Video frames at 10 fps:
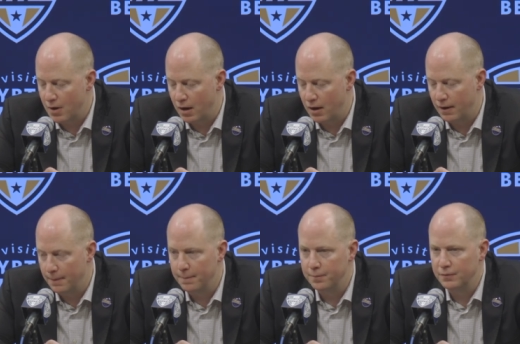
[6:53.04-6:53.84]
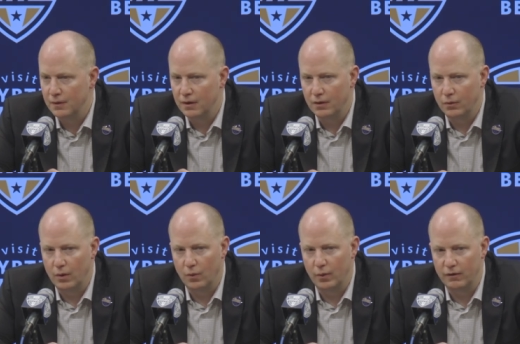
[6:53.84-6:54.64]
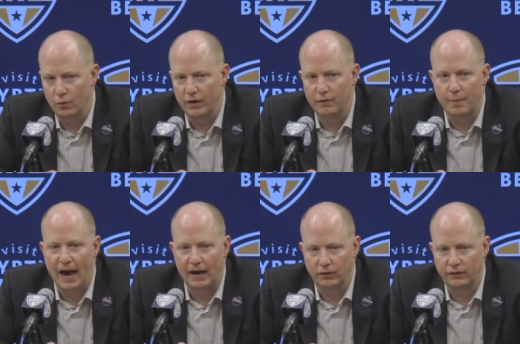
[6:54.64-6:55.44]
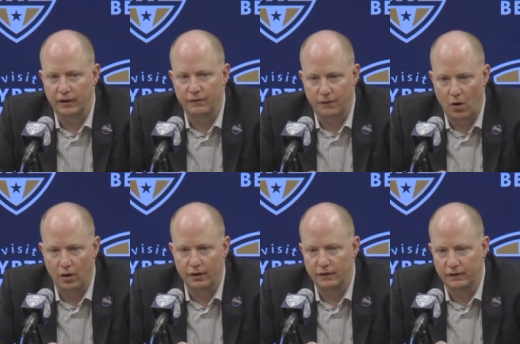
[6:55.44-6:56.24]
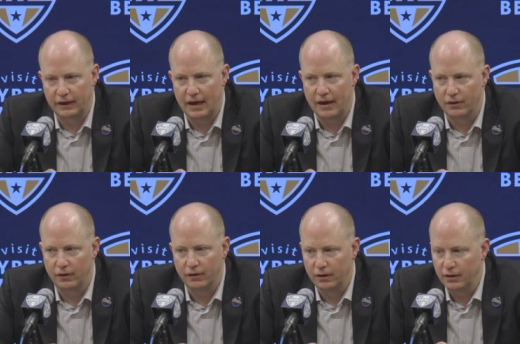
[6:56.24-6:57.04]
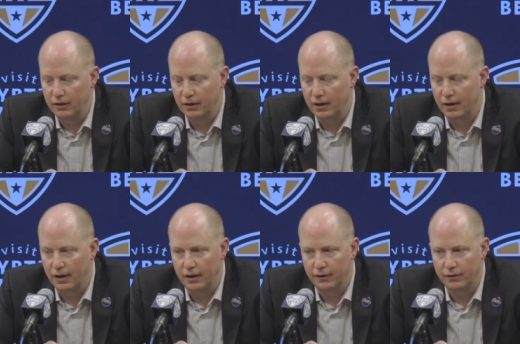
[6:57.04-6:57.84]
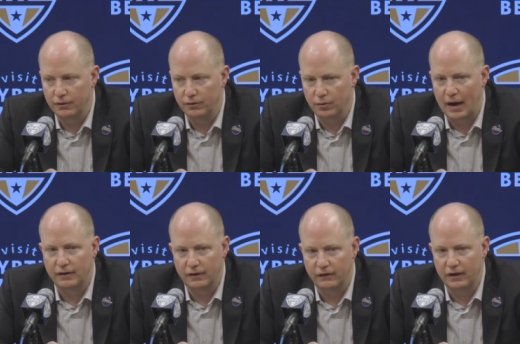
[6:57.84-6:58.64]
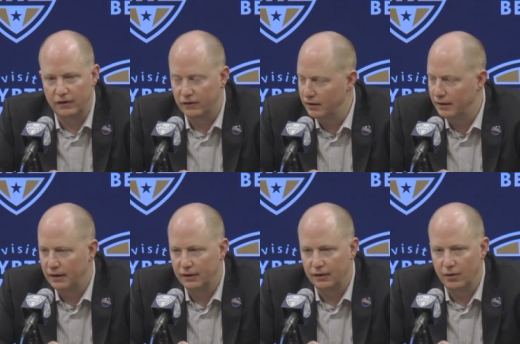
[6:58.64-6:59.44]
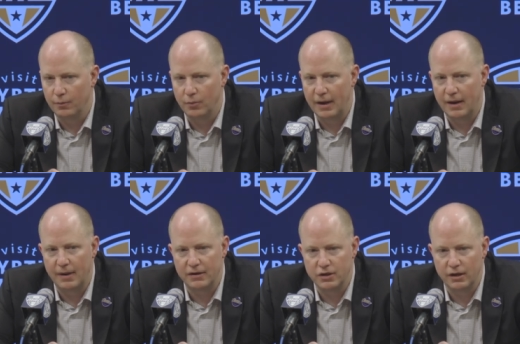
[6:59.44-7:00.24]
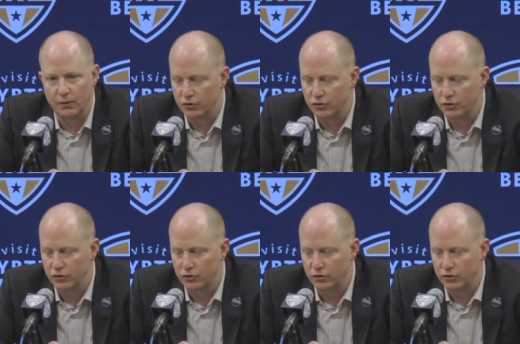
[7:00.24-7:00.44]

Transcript: Um, we, we, we've battled and fought together. Uh, throughout the season. And, you know, Booman mentioned it.